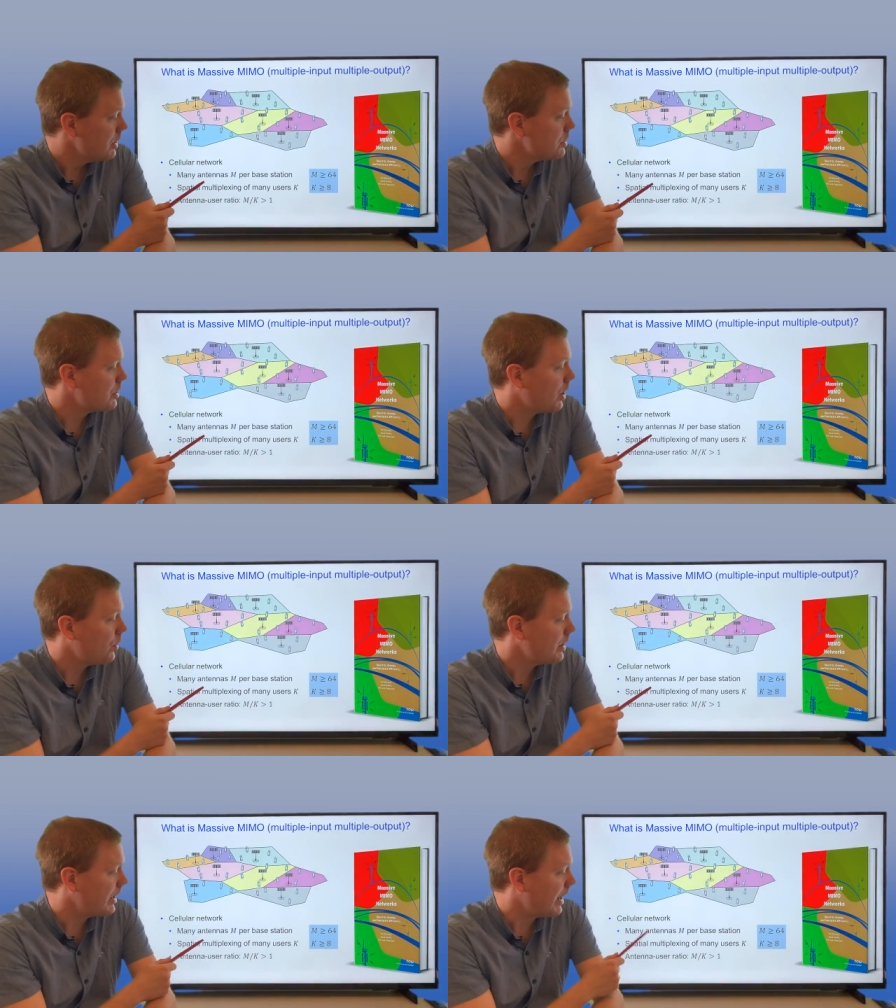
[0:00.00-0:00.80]

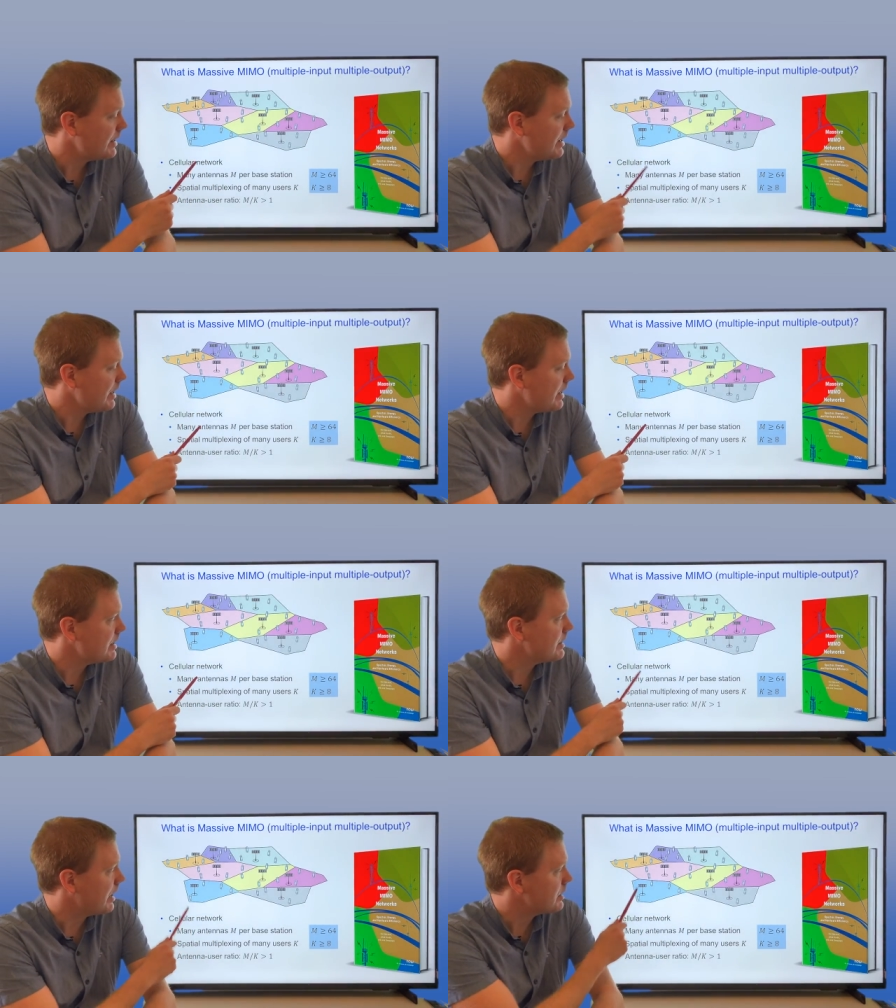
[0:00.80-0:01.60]
So the idea
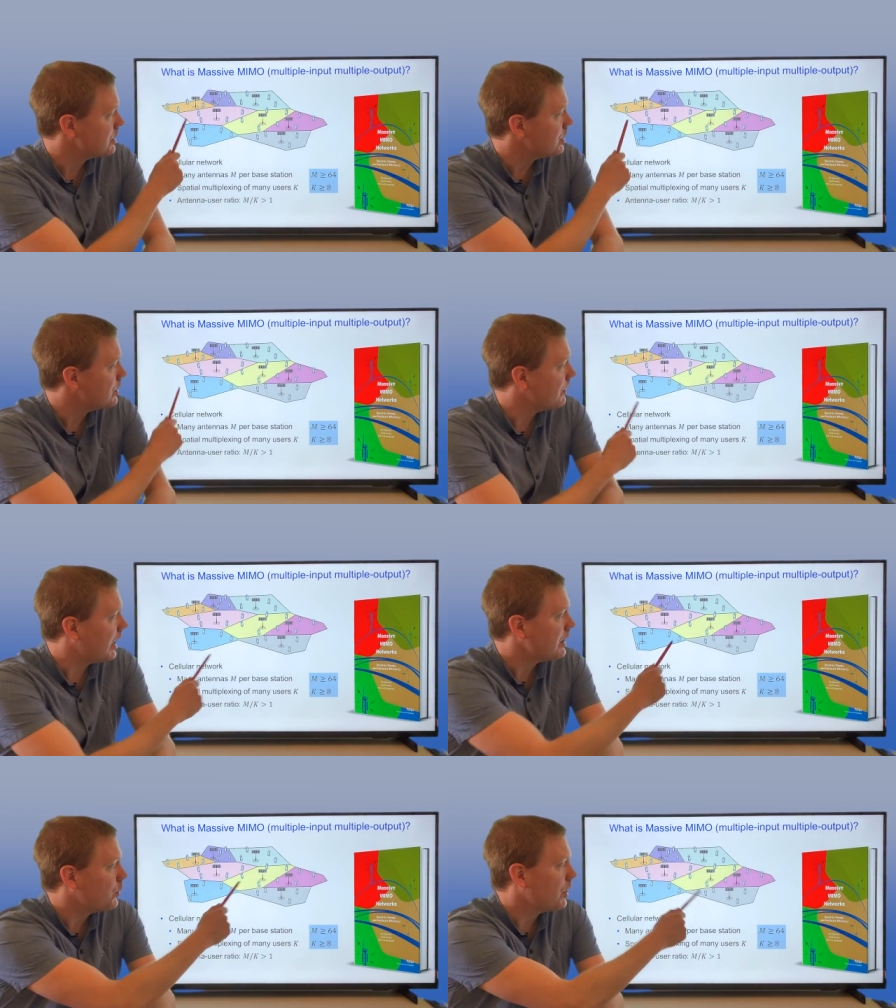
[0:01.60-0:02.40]
is that you
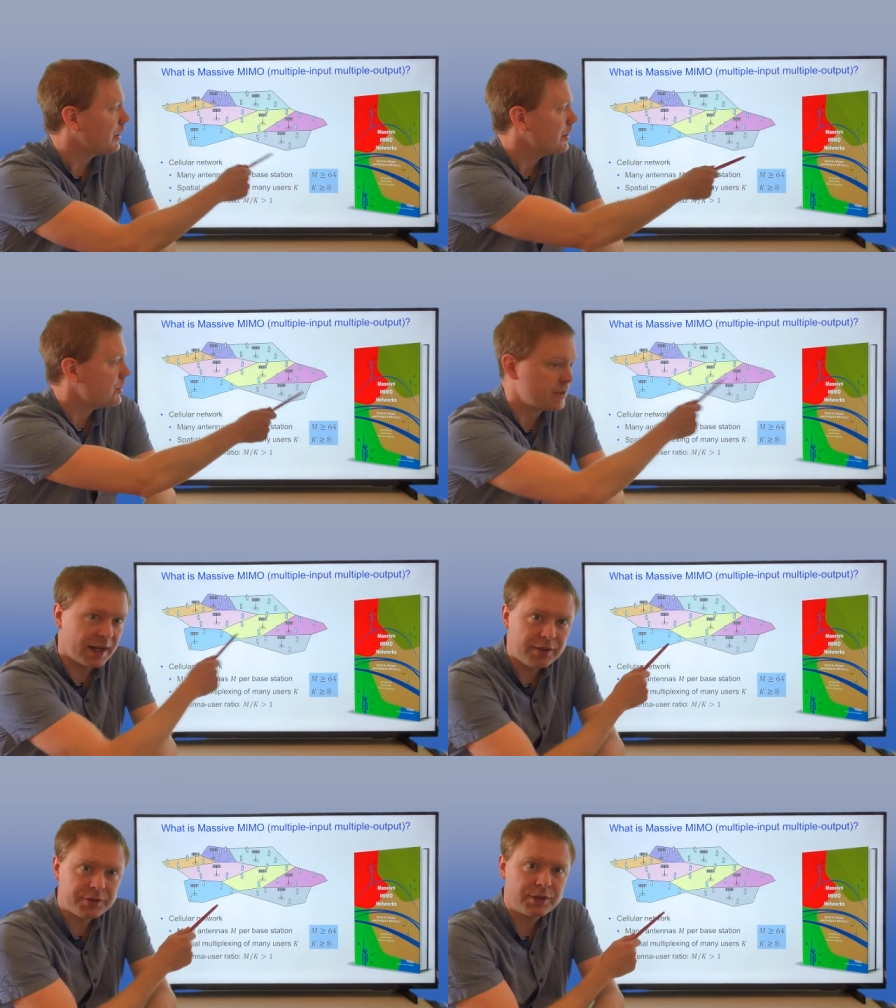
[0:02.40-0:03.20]
divide the world into
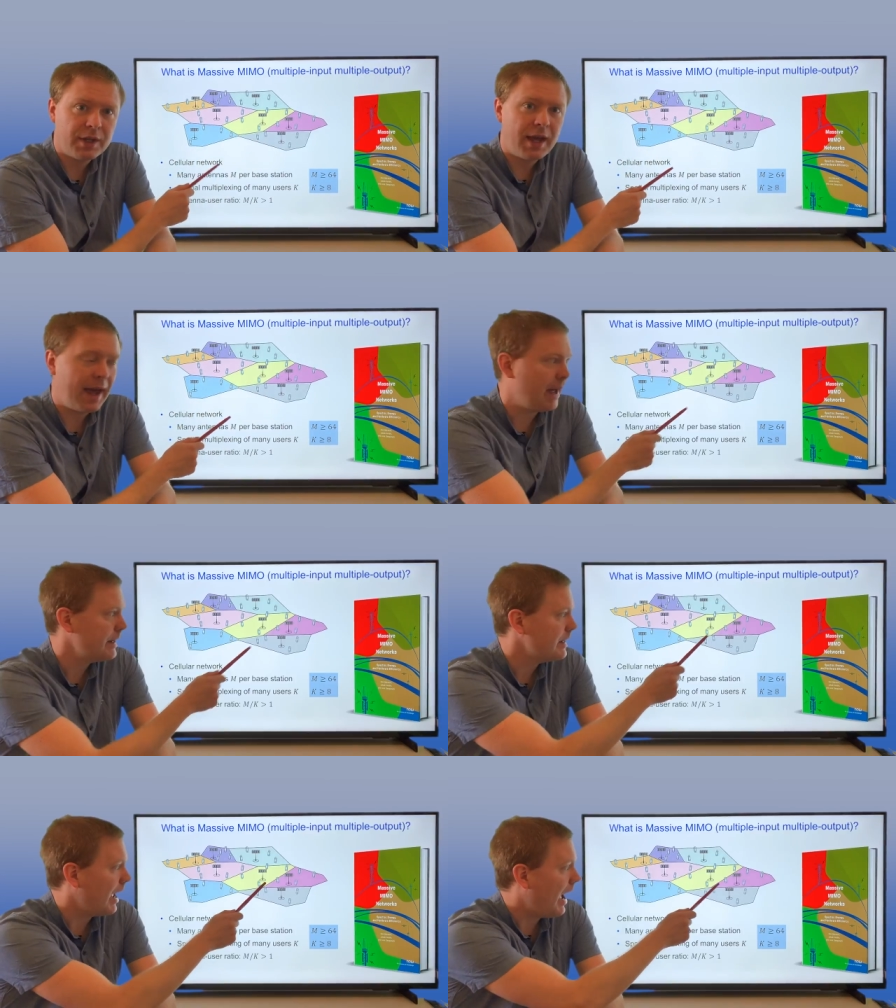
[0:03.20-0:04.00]
cells,
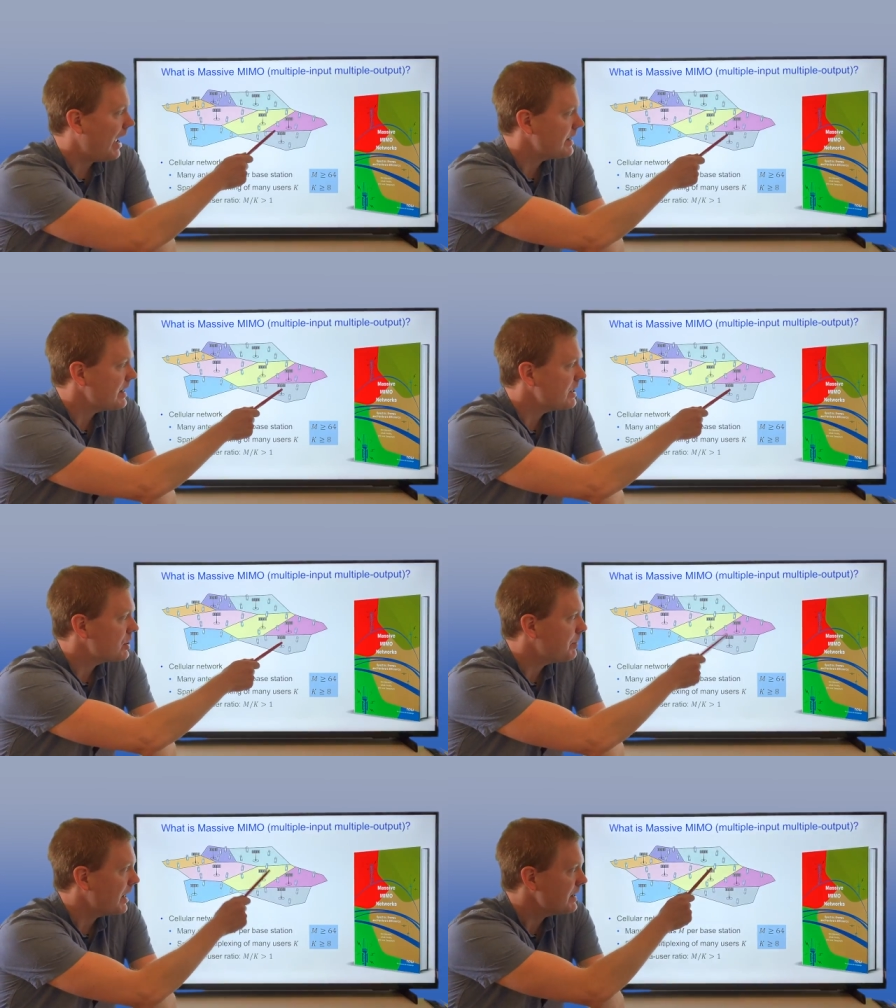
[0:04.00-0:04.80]
and at
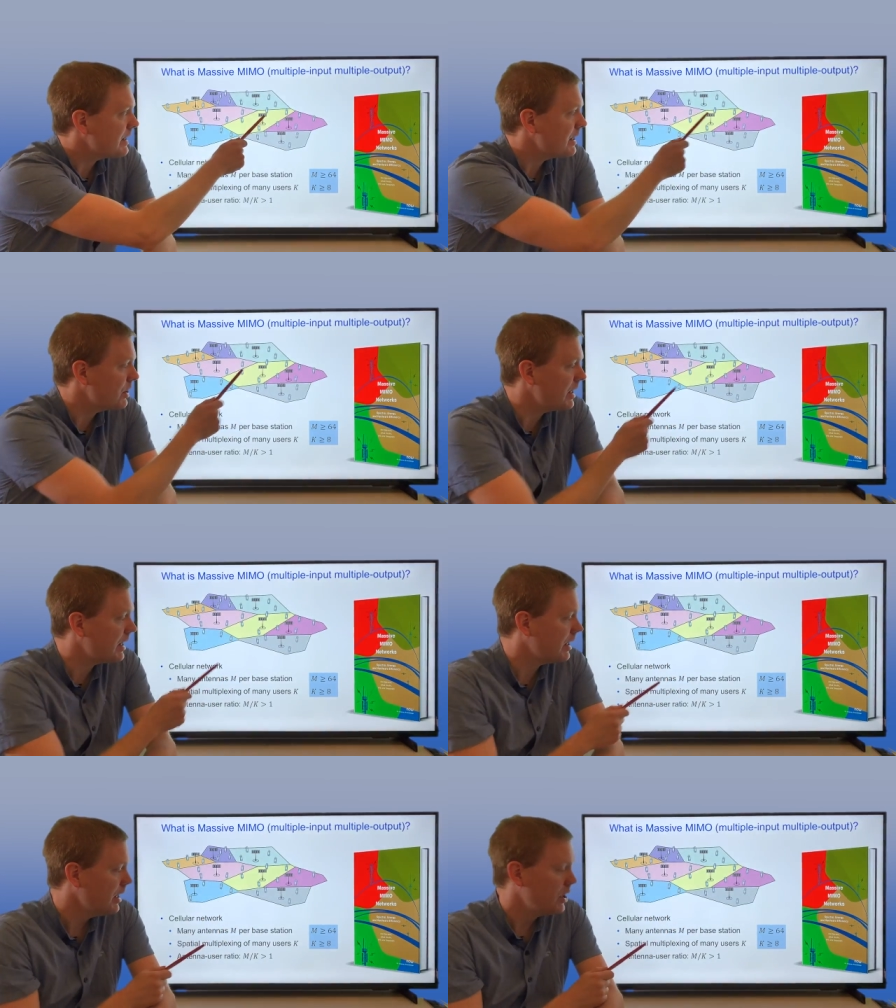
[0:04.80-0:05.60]
each base station
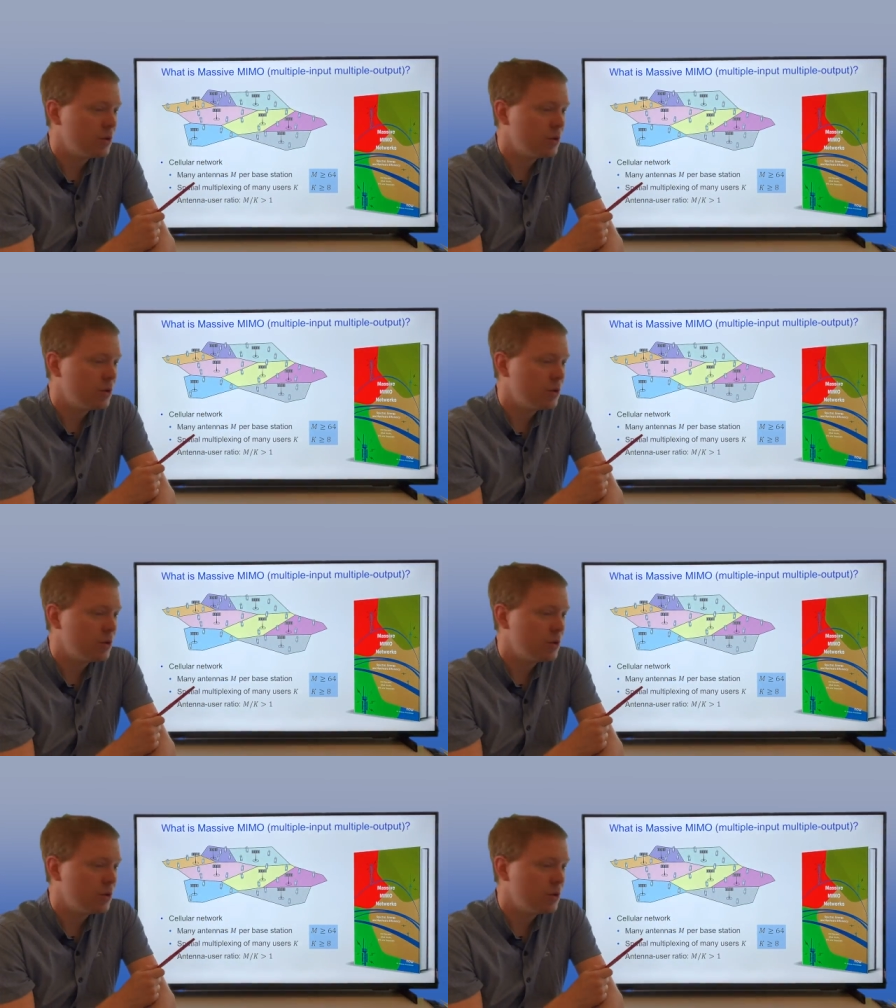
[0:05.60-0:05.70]
here,